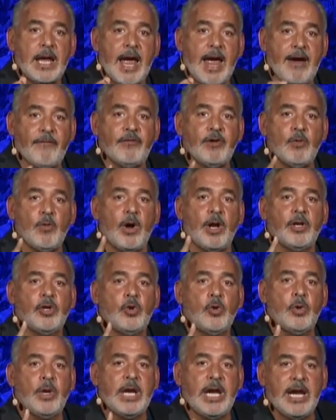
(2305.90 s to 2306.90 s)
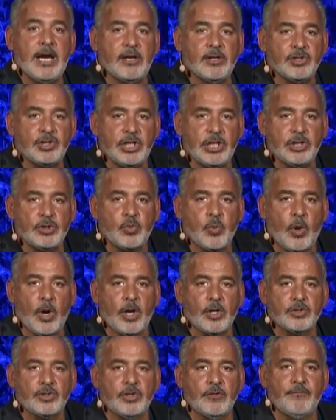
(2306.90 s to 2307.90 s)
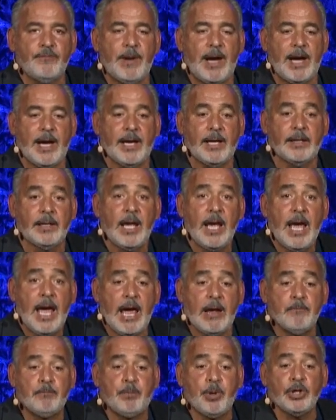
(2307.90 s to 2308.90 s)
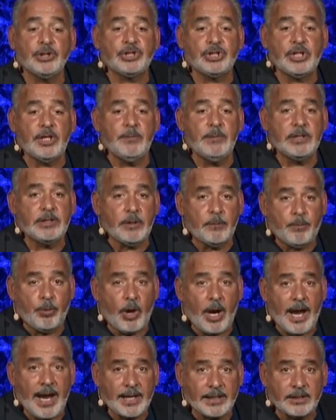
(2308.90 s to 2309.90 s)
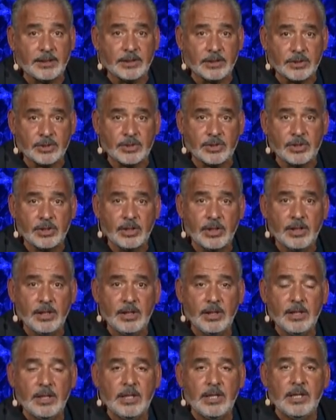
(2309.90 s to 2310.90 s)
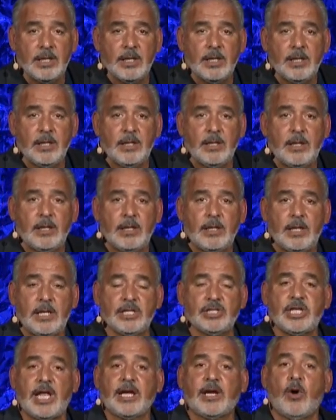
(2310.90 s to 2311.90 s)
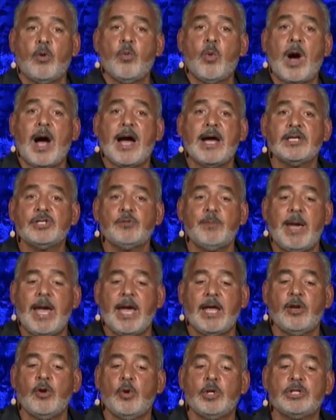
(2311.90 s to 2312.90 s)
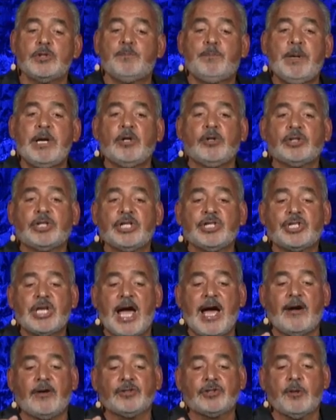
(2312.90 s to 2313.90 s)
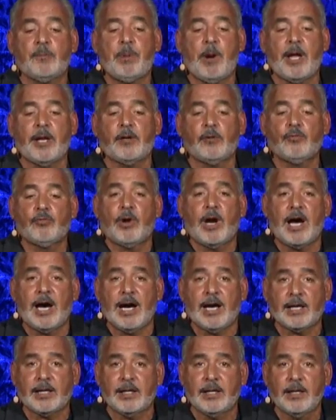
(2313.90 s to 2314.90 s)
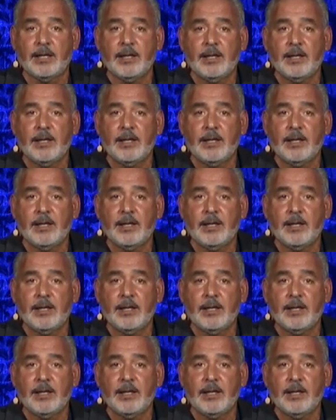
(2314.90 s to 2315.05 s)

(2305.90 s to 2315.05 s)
everyone who hears these words of mine and puts them into practice is like a wise man who has built his house upon a rock.